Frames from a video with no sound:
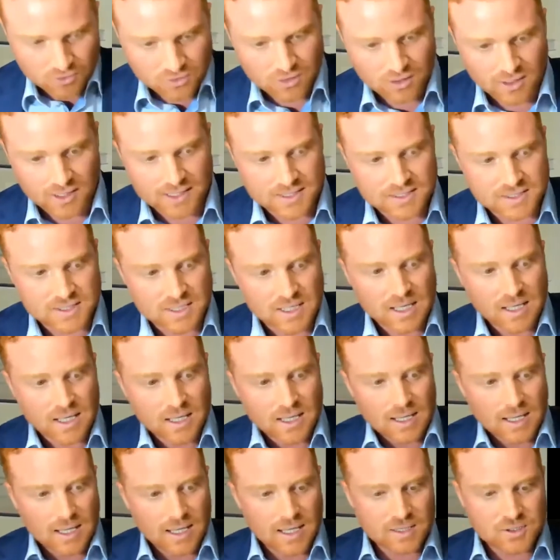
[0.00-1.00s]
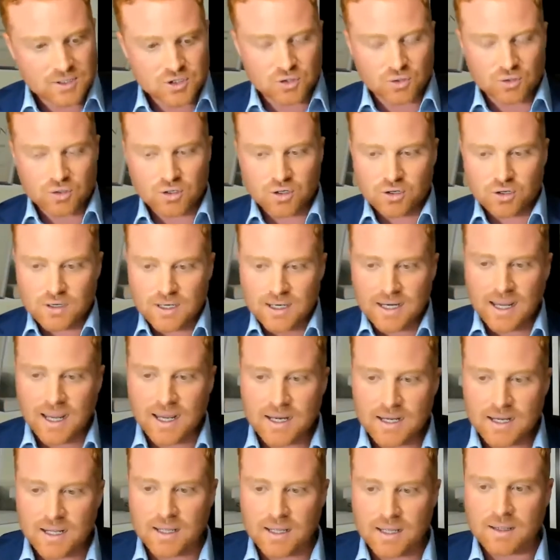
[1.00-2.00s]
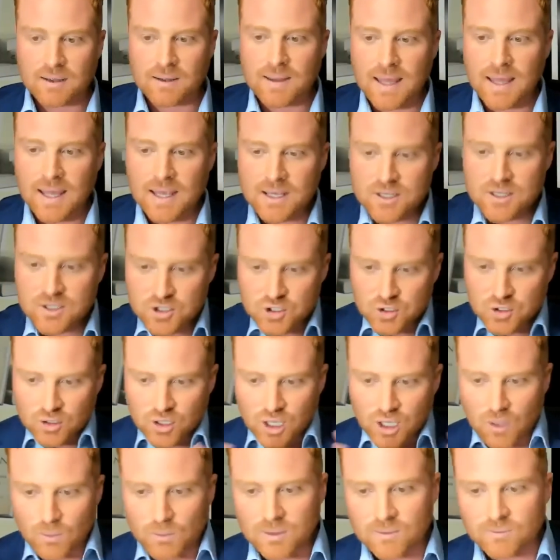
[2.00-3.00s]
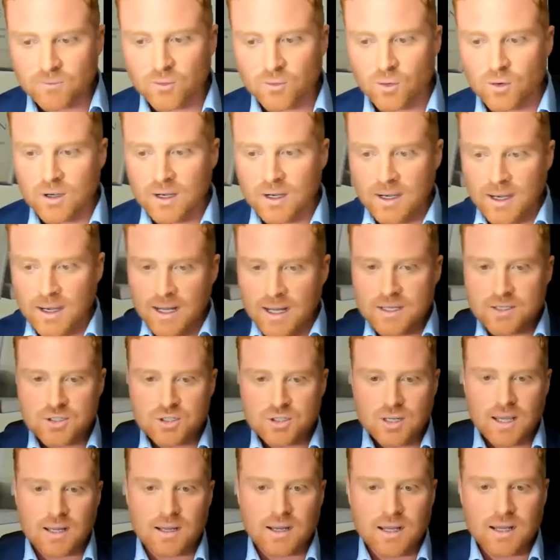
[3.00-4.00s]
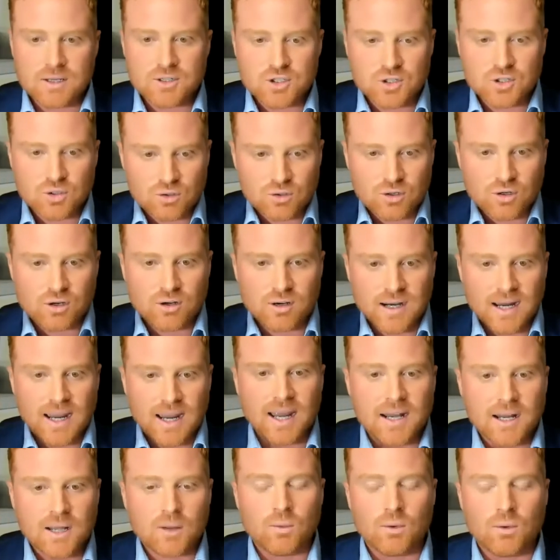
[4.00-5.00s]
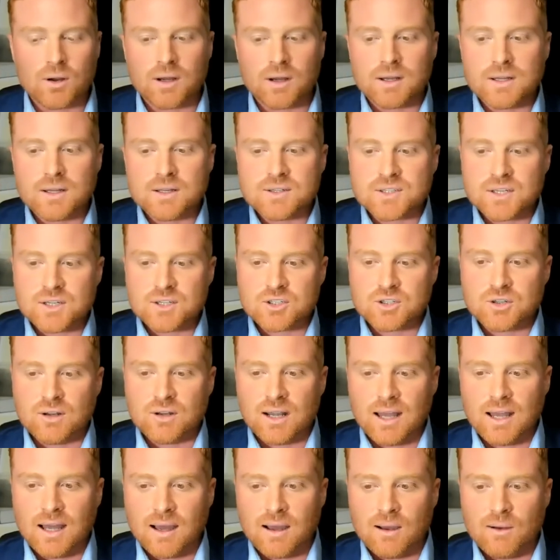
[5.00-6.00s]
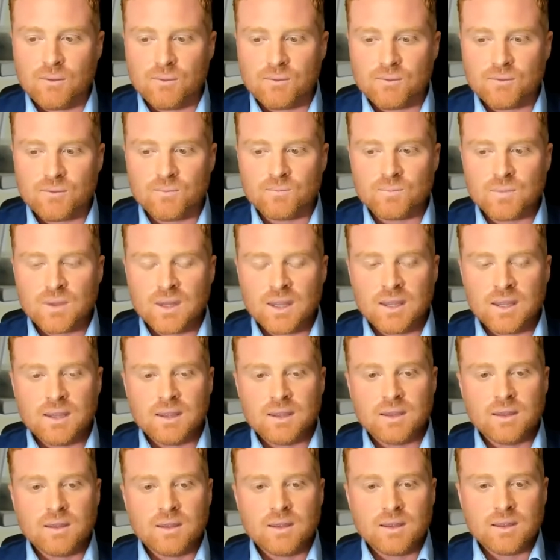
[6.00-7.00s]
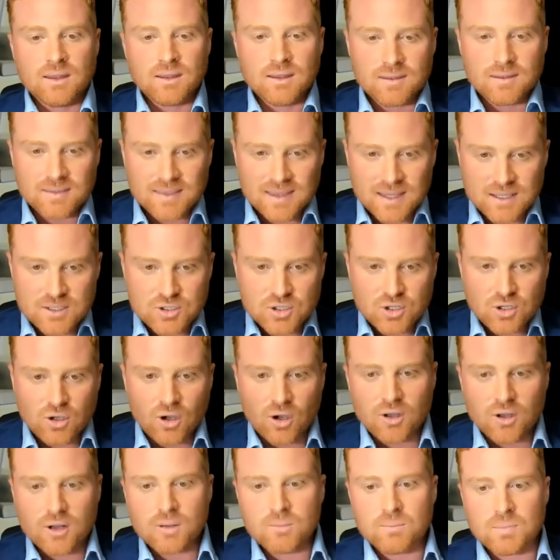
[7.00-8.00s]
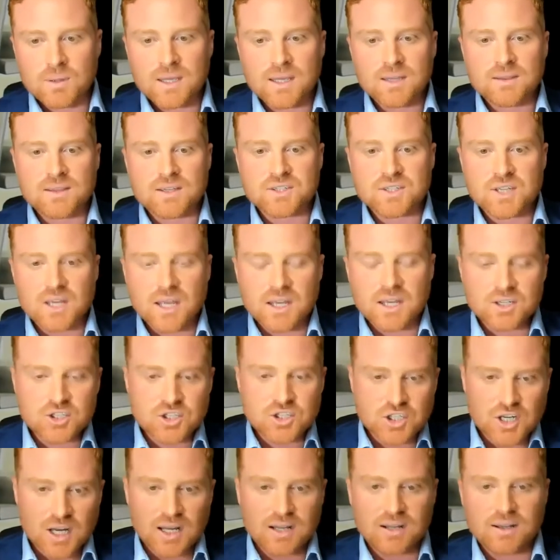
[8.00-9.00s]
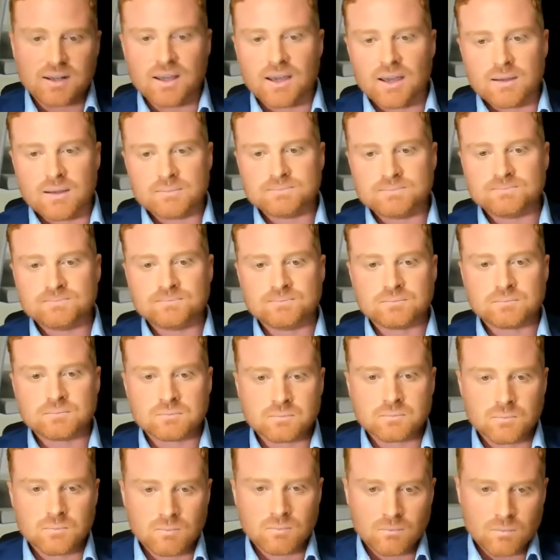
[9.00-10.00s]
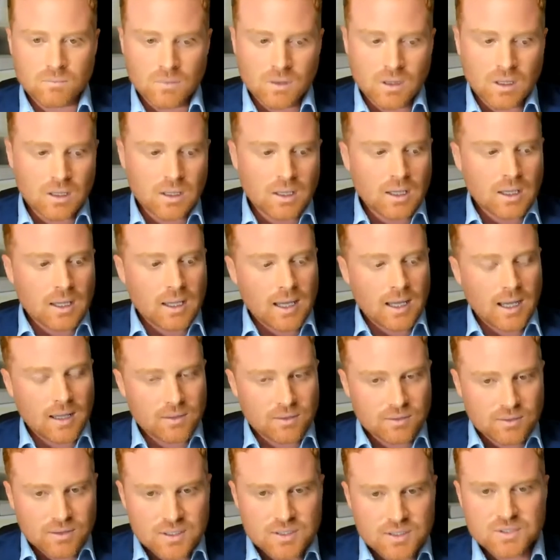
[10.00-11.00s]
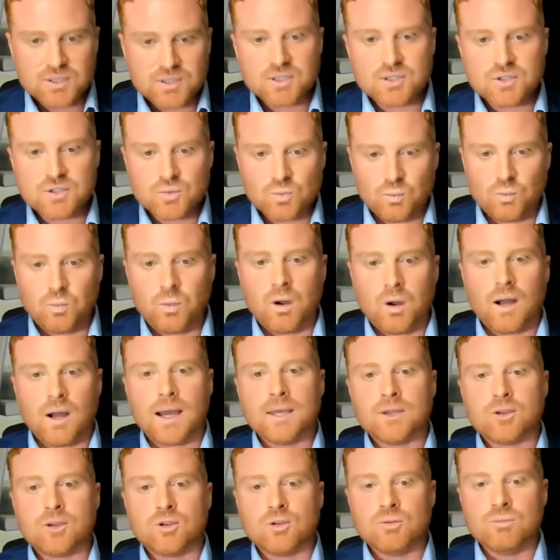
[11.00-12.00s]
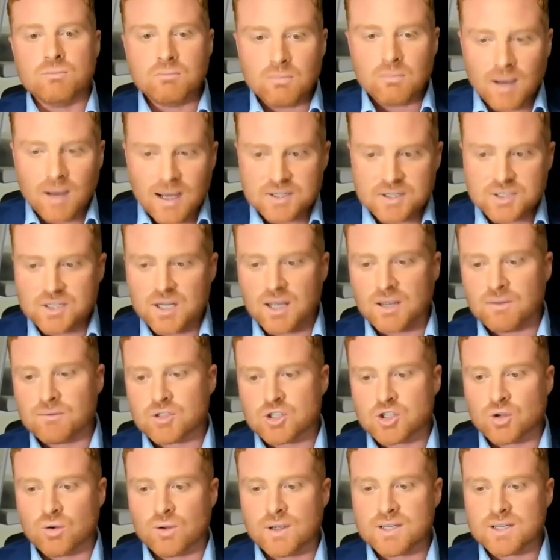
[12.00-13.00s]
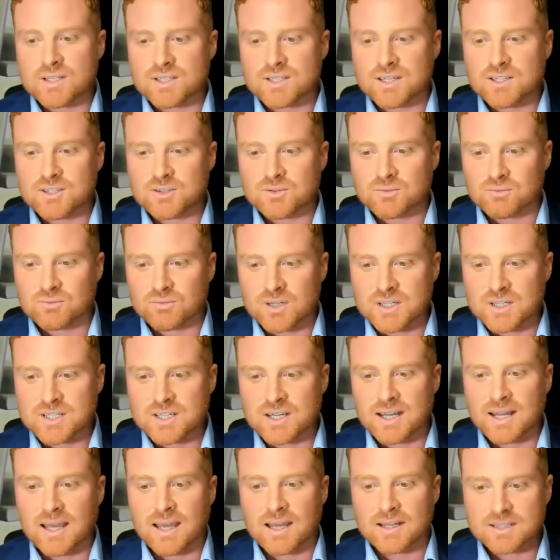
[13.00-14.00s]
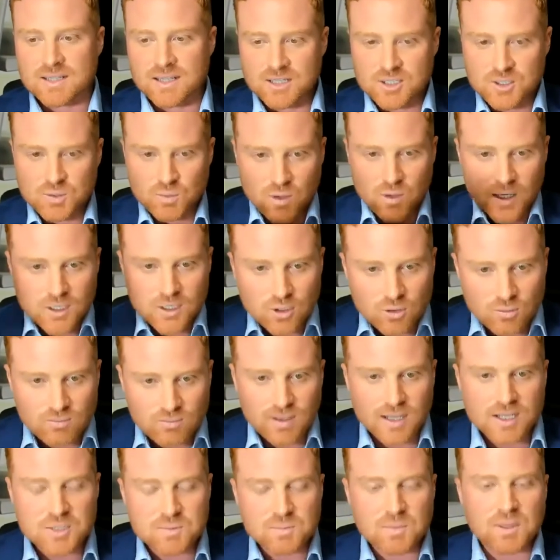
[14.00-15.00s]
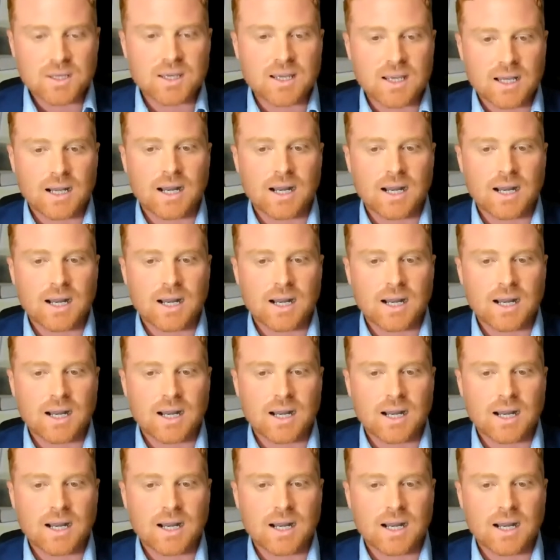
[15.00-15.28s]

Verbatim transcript: sound. And that's what I really wanted to share with you guys as you're creating, as you're going for it, and as and as you're creating what it is that you love, there's gonna be this agenda. And this is why you must have choices written out. It's why you must be